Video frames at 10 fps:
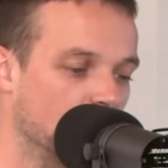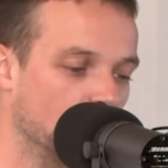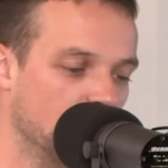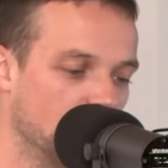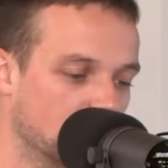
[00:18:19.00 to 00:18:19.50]

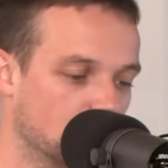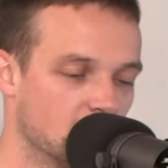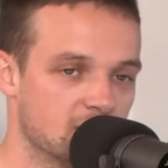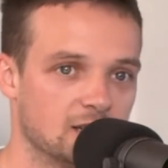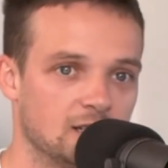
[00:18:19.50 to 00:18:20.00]
When you went up to
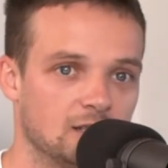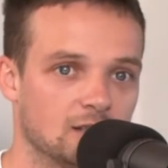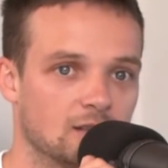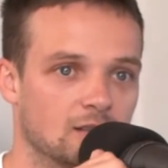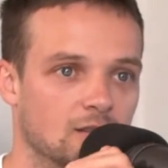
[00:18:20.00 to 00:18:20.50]

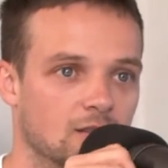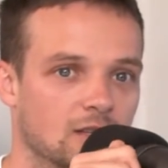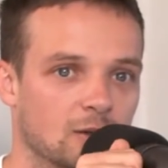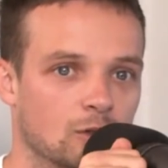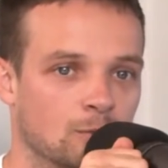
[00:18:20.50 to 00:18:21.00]
Brizzy,
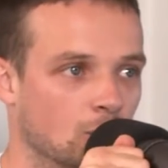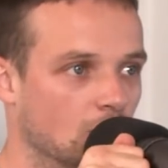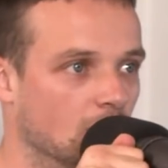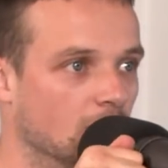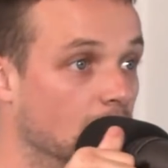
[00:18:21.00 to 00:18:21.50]
they would have put
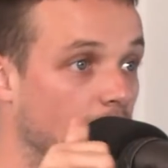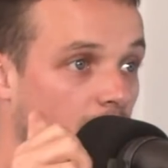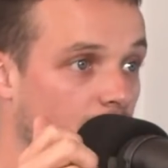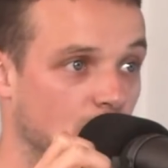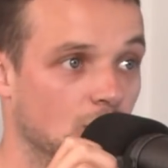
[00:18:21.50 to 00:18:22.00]
on
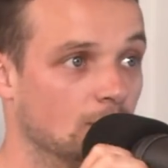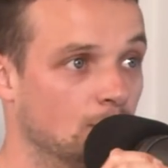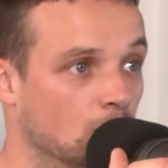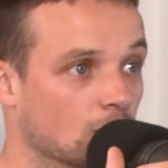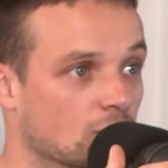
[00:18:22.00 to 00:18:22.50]

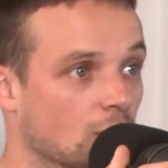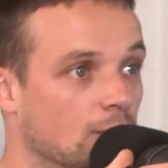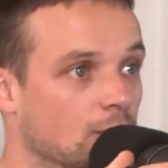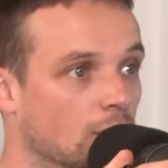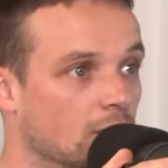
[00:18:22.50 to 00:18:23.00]
a
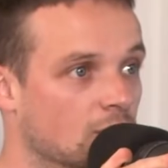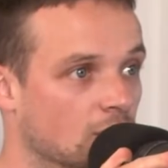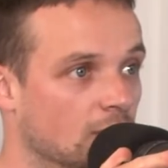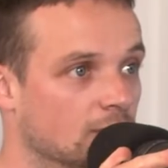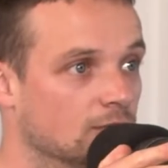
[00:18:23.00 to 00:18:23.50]
show for you to
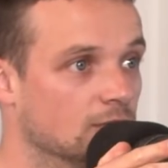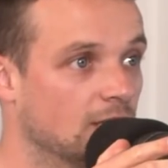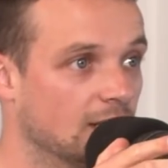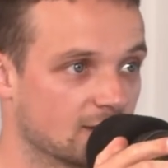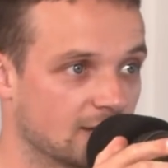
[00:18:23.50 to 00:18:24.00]
try and
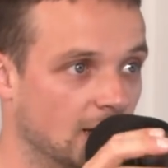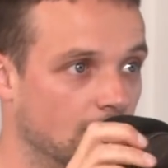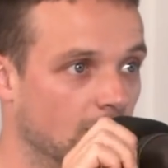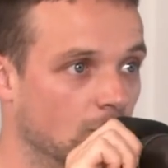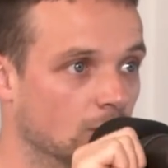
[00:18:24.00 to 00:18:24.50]
get you to stay
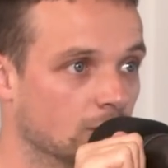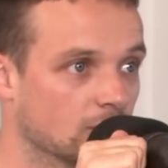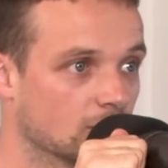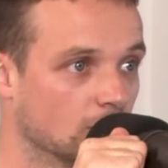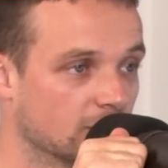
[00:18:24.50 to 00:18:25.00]
up there. What
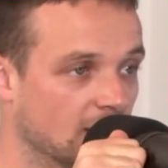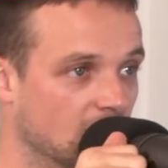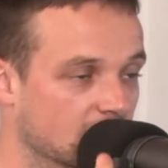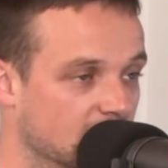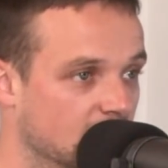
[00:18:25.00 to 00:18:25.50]
was that
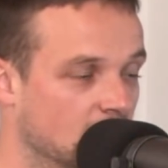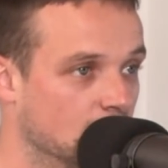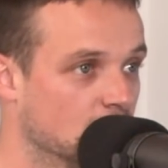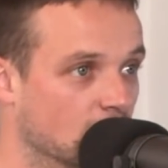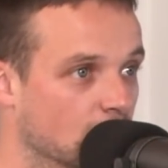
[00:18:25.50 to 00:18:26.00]
like? Because at the
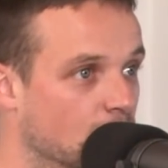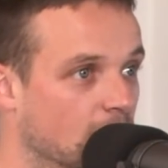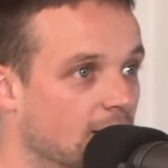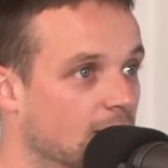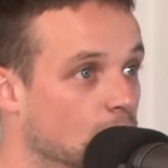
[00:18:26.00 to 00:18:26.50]
time, Jonathan
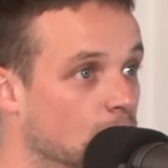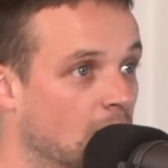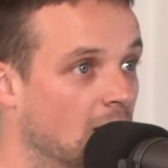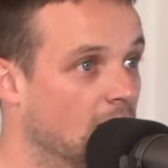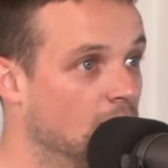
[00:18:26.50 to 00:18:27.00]
Brown, Luke
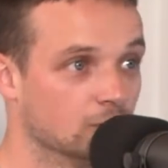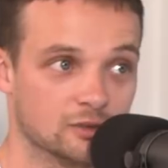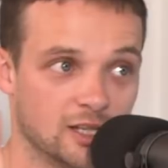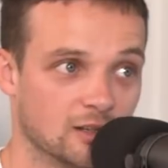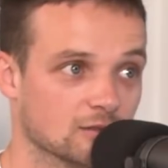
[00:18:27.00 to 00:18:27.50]
Power, who's
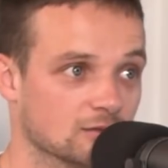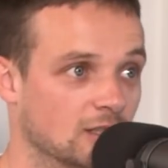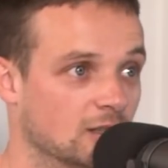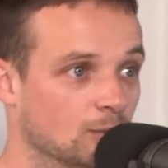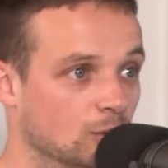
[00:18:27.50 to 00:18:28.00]
now
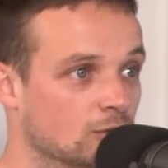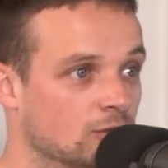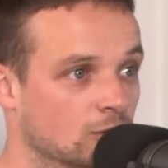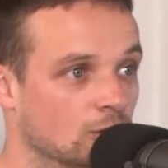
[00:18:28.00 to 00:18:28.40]
at the Blues too.